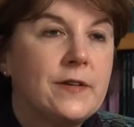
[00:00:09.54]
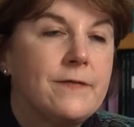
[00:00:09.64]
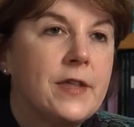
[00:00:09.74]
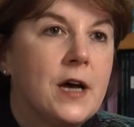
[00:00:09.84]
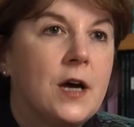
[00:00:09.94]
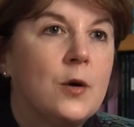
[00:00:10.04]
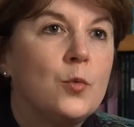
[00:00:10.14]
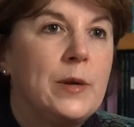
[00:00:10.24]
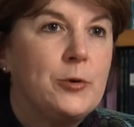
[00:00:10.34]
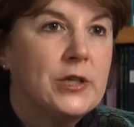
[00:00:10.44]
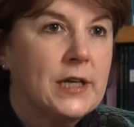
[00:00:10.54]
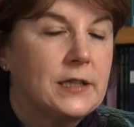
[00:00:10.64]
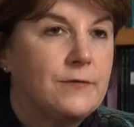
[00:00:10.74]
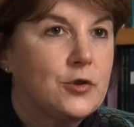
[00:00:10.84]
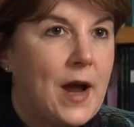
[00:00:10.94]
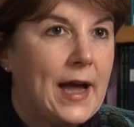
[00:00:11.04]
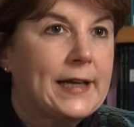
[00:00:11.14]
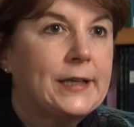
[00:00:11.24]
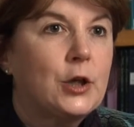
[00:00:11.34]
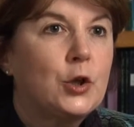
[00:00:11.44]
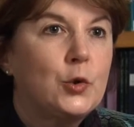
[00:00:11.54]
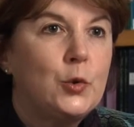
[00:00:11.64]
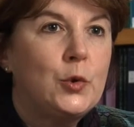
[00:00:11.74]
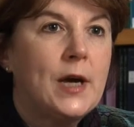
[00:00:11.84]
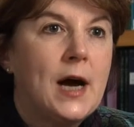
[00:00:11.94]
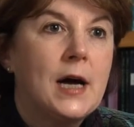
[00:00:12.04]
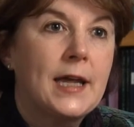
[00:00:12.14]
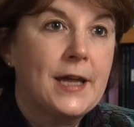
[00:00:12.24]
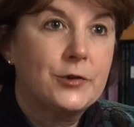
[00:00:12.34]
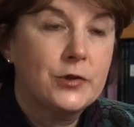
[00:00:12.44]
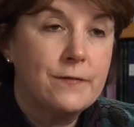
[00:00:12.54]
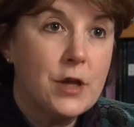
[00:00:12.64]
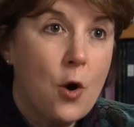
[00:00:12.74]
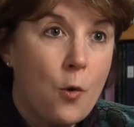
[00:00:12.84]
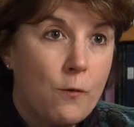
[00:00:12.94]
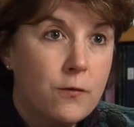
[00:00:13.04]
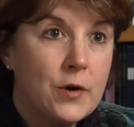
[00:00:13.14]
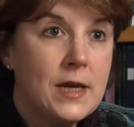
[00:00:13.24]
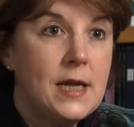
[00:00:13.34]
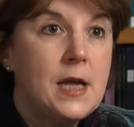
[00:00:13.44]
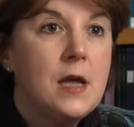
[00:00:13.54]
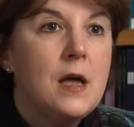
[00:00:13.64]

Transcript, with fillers: of the reproductive tract include uh, cancers of the ovary,